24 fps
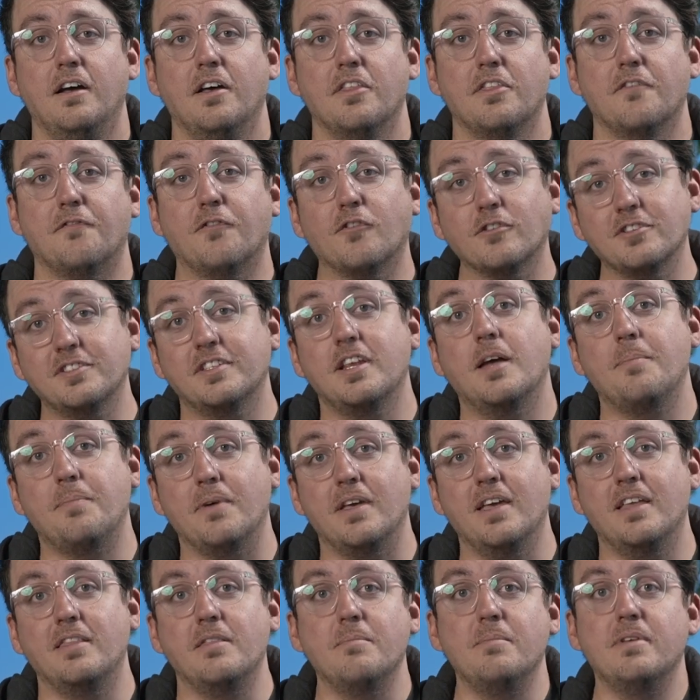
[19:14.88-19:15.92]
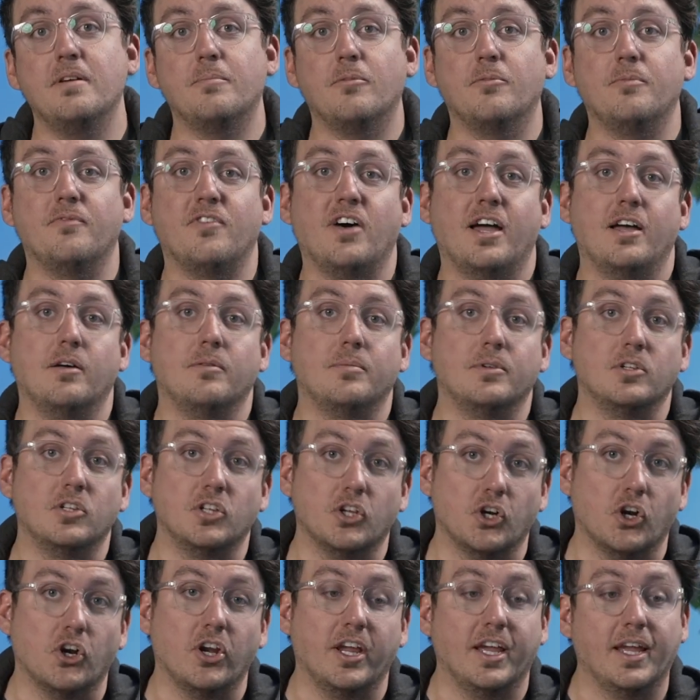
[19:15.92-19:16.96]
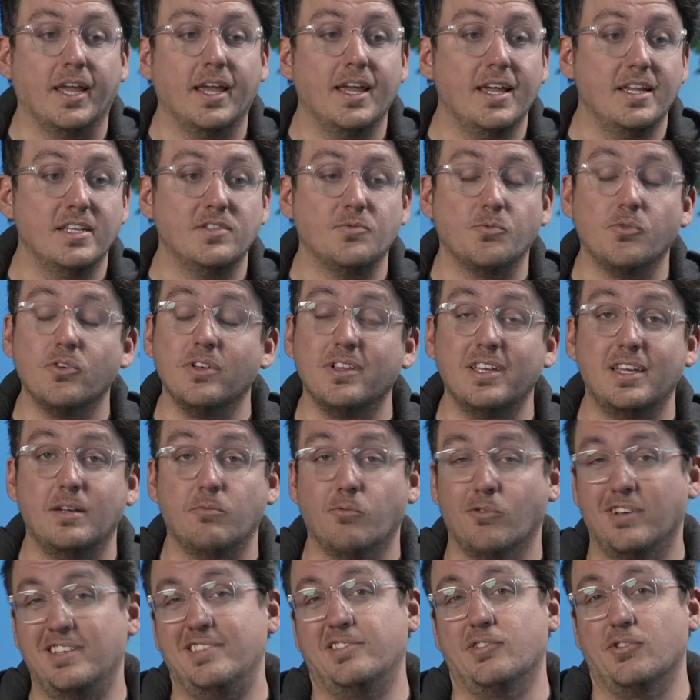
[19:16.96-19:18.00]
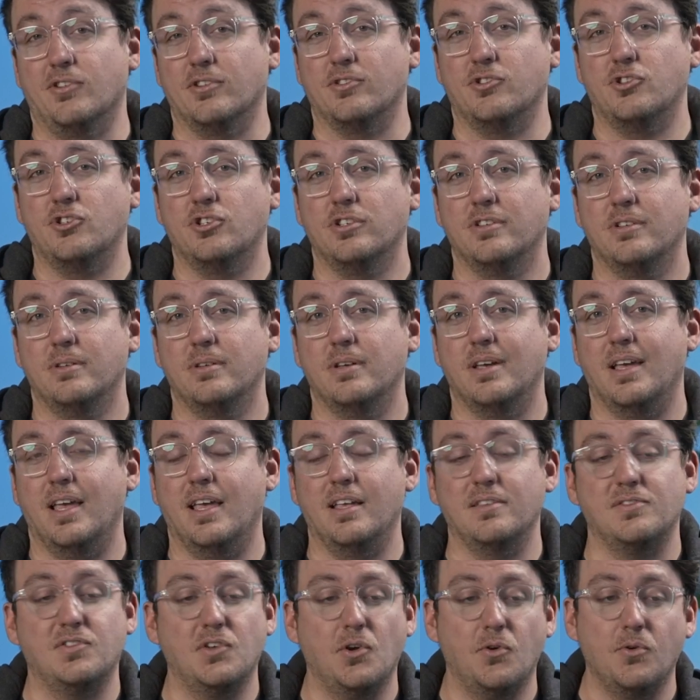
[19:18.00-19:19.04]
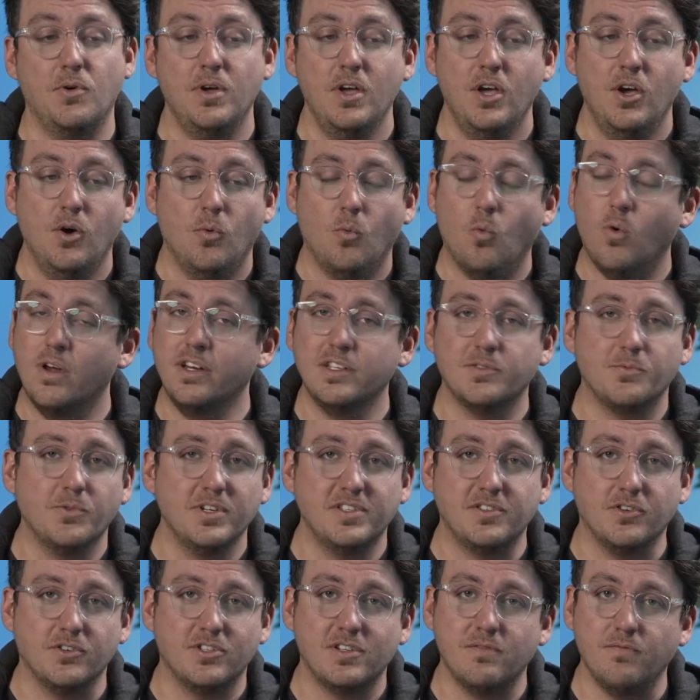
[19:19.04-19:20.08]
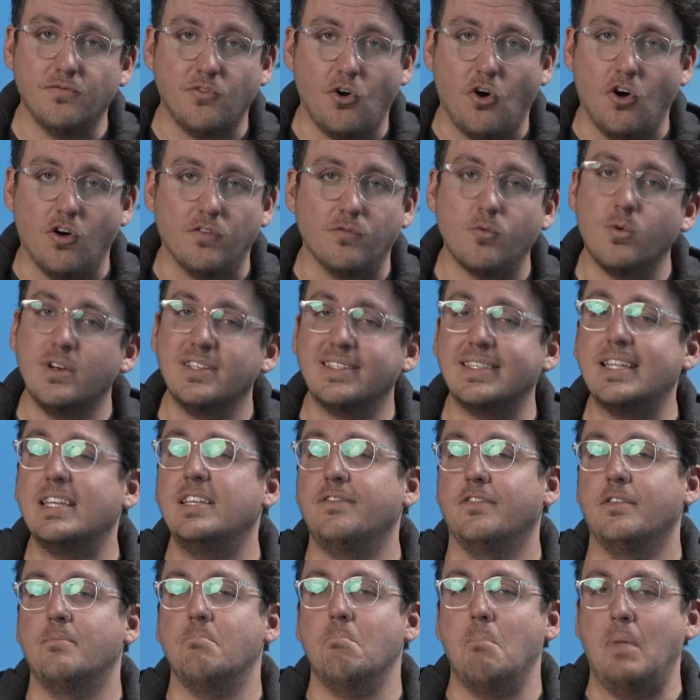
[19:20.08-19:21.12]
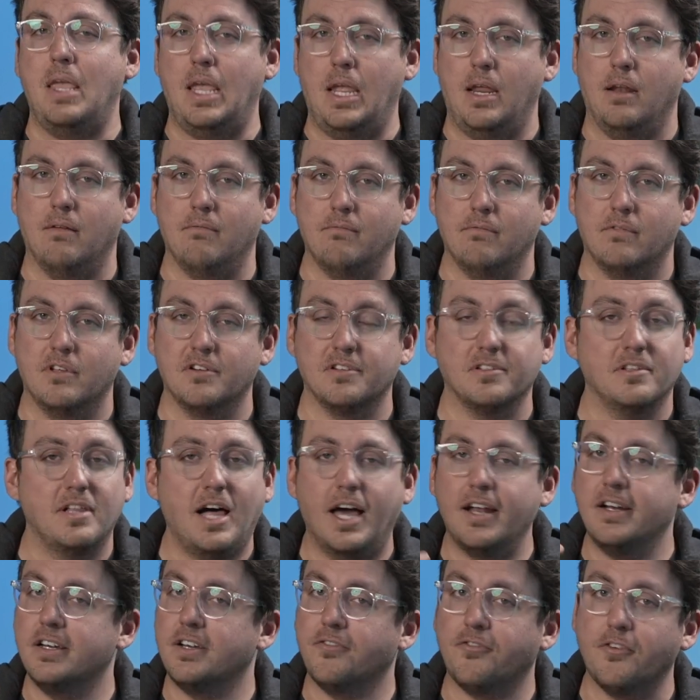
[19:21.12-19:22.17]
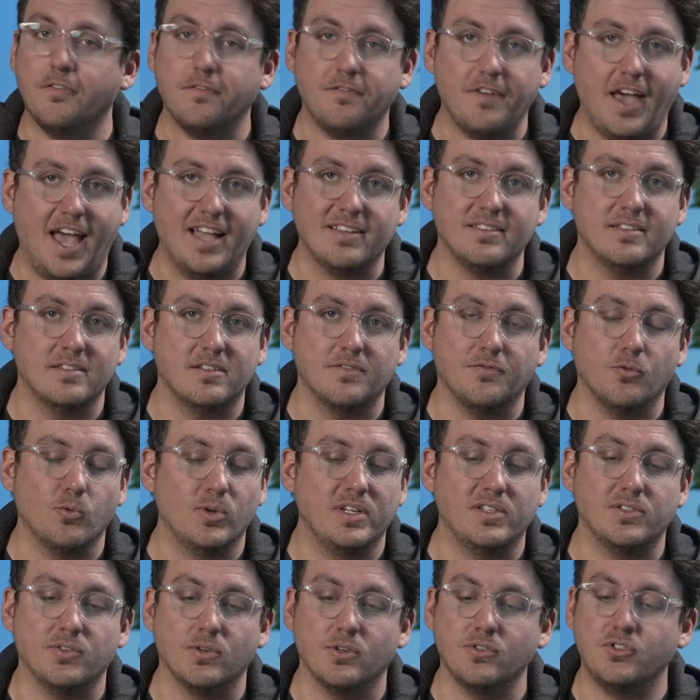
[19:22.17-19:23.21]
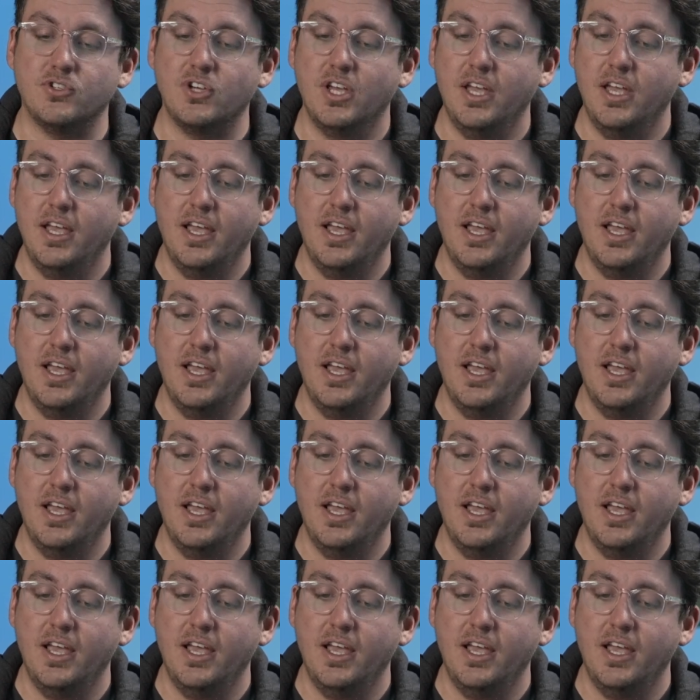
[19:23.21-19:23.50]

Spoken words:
The first step in the minimum viable learning is really research. And so what does research involve? What does that even mean? There's a lot of different facets of research.